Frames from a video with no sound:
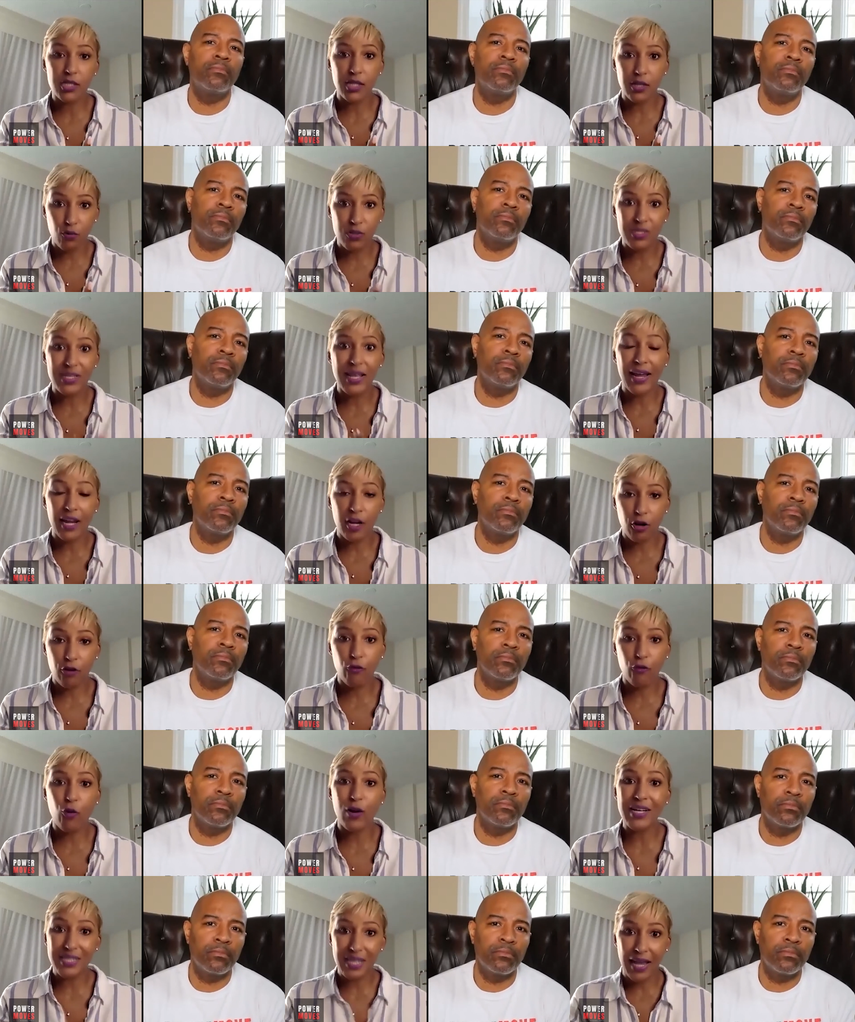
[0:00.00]
Speaker 1: It was that inner
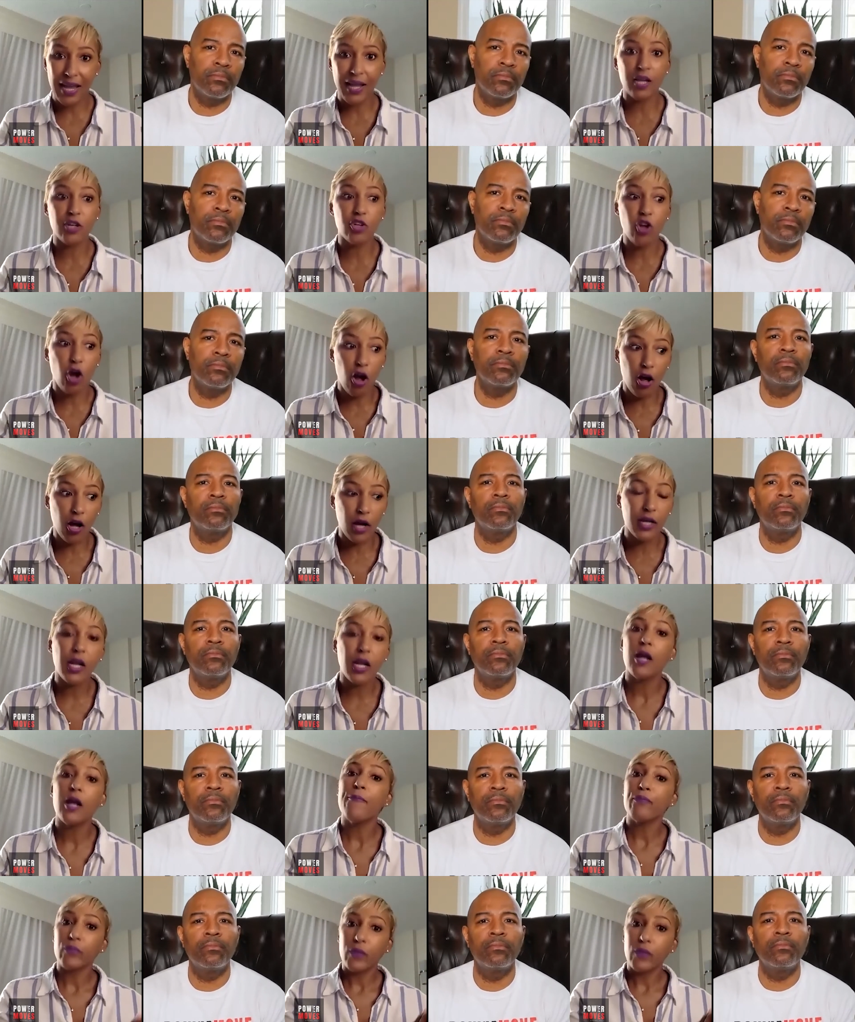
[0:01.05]
voice saying, Dawn,
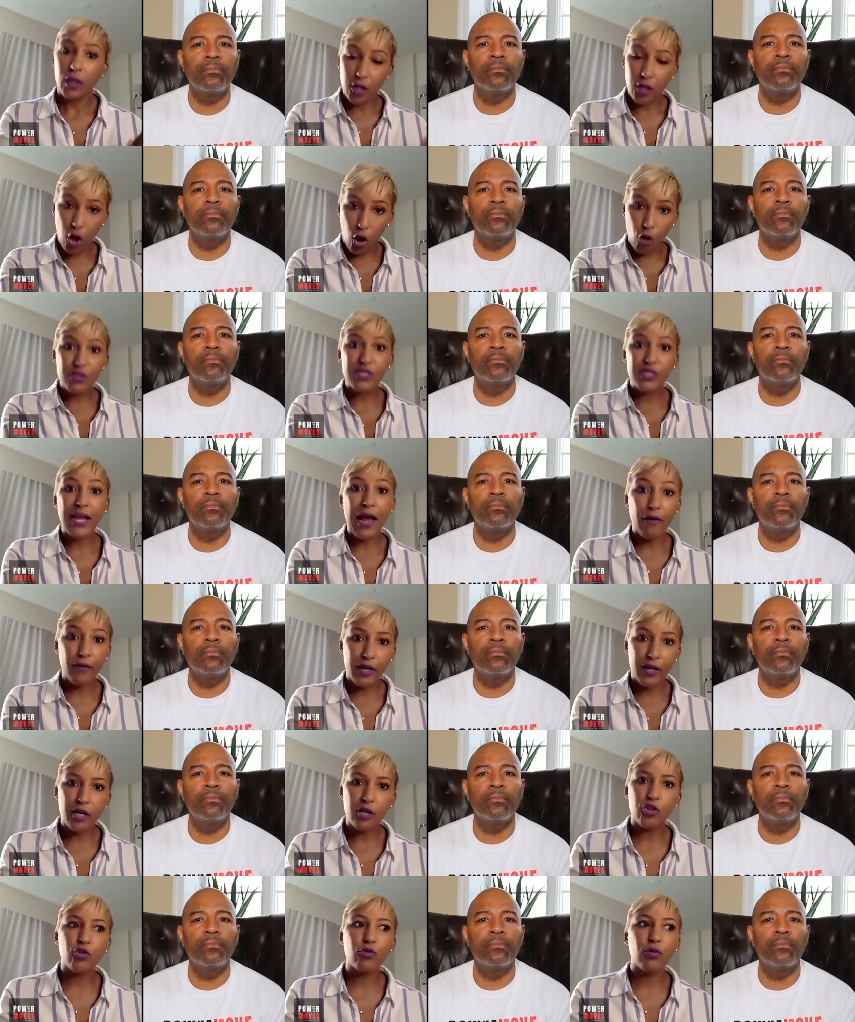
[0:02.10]
go down
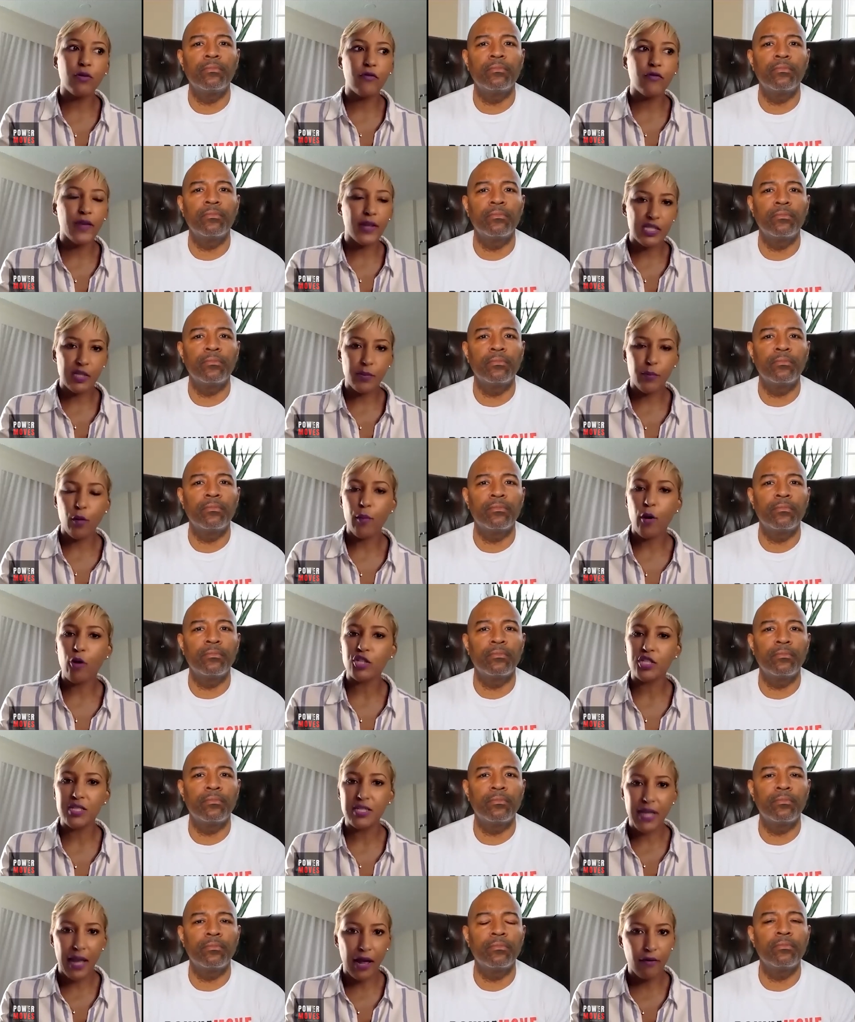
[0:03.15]
here, do events and
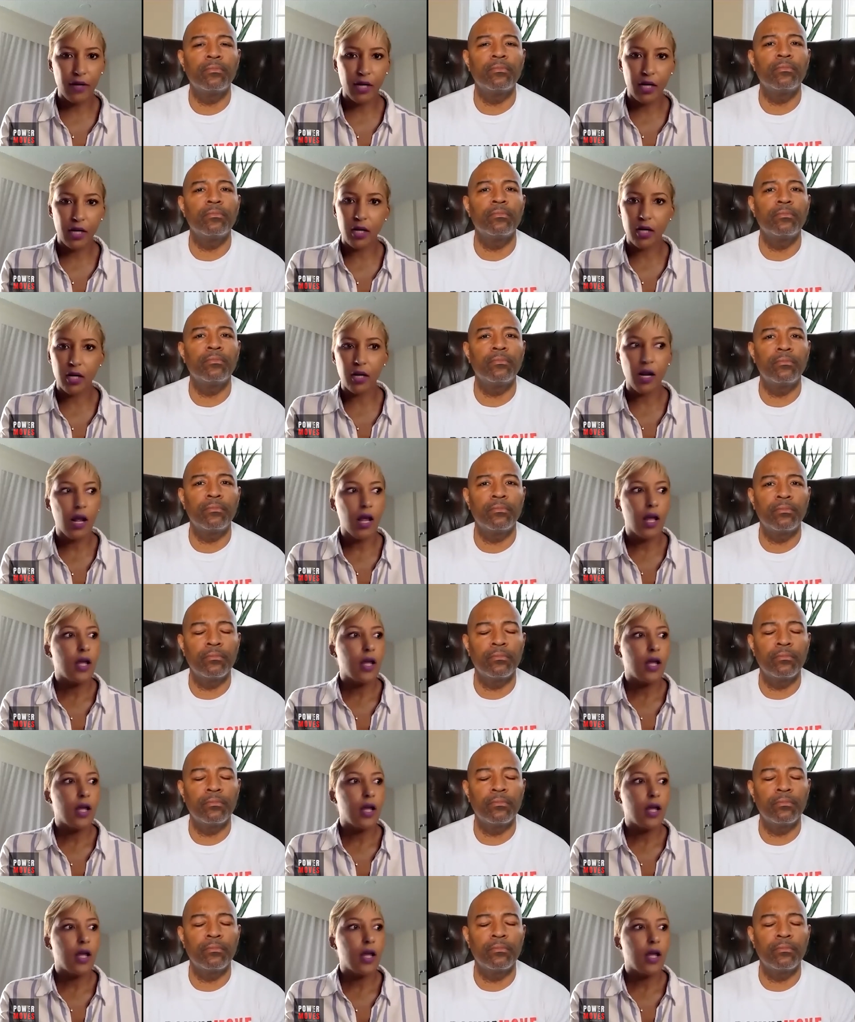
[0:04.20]
promotions down here.